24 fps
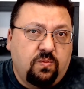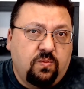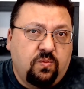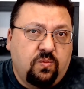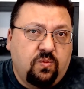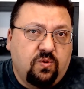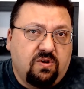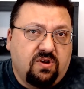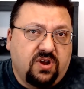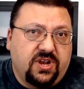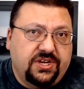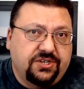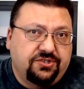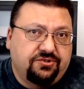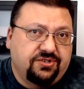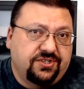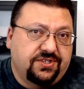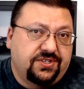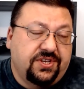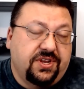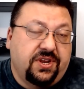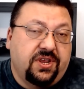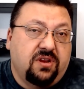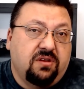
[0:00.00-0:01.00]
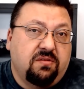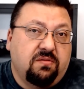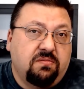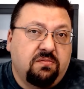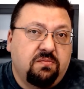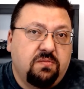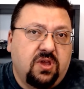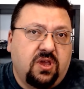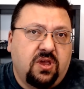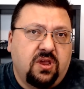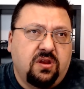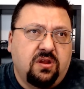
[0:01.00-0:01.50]
were interested in
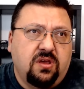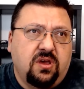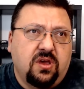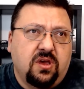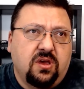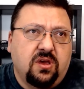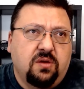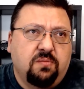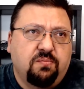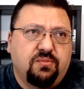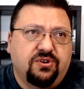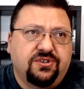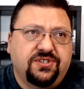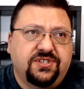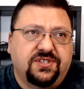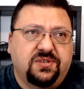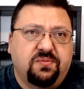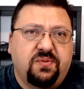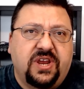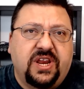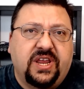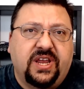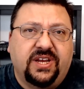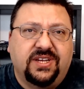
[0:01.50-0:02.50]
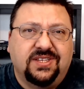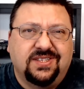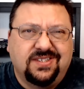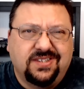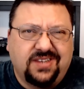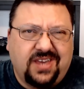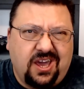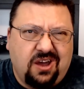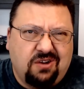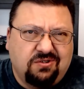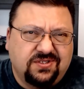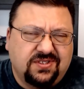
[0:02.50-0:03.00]
participating in
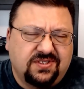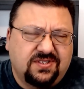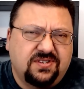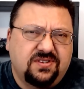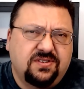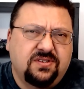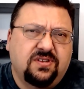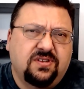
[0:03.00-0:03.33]
scouts,